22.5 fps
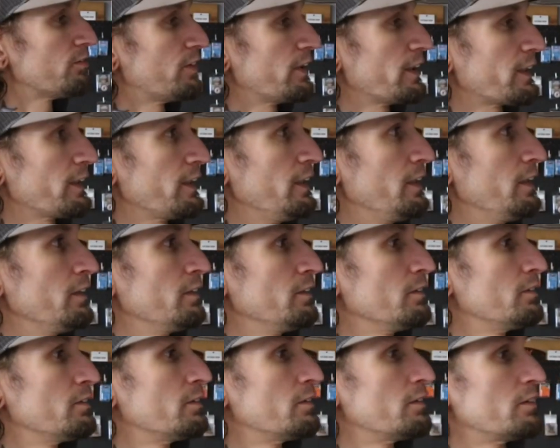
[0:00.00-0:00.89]

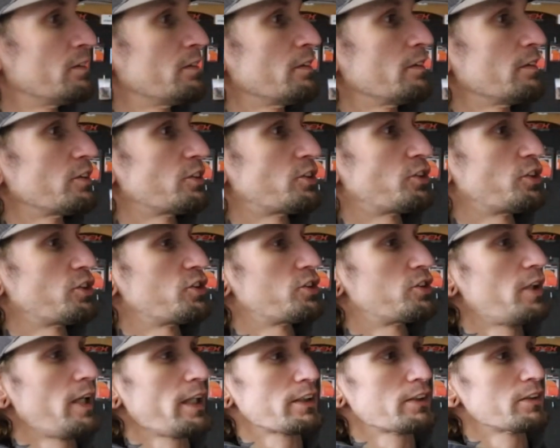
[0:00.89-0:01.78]
Freaking
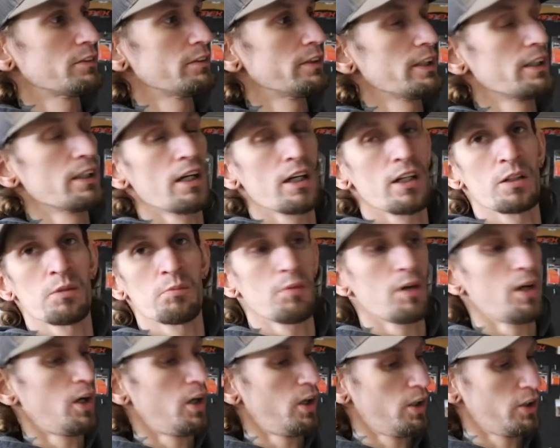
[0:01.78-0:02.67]
trajectory on
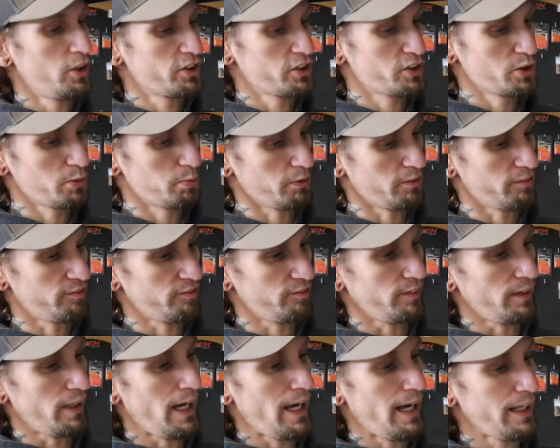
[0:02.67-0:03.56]
them are super
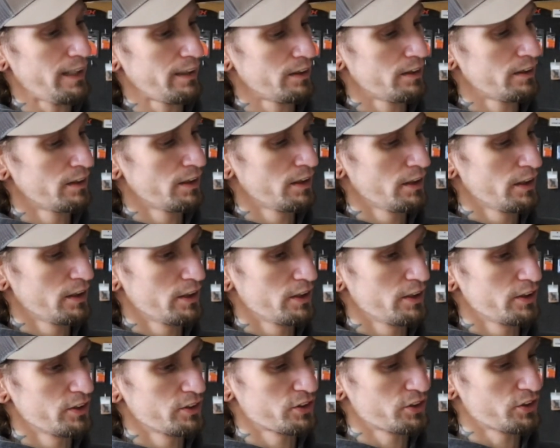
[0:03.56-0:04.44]
flat,
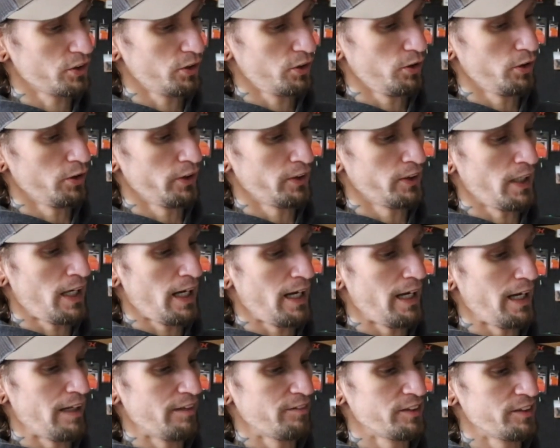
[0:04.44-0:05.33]
so you're
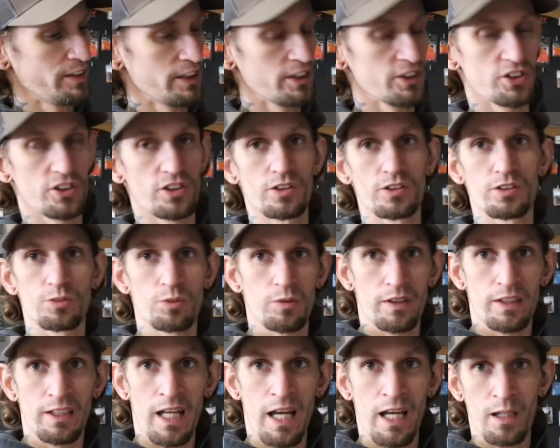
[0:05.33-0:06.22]
not having issues with
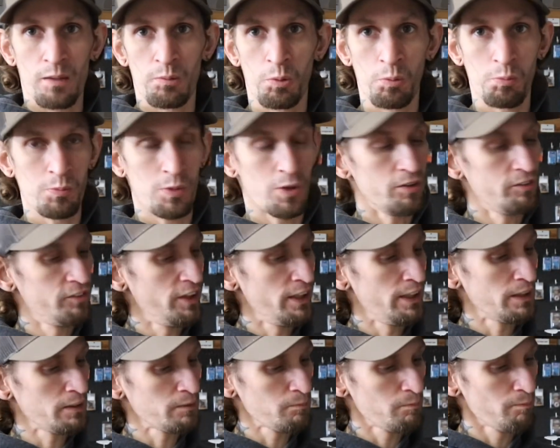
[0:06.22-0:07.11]
an animal
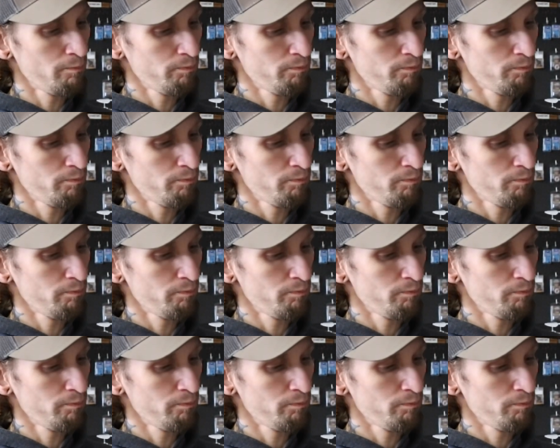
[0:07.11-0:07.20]
moving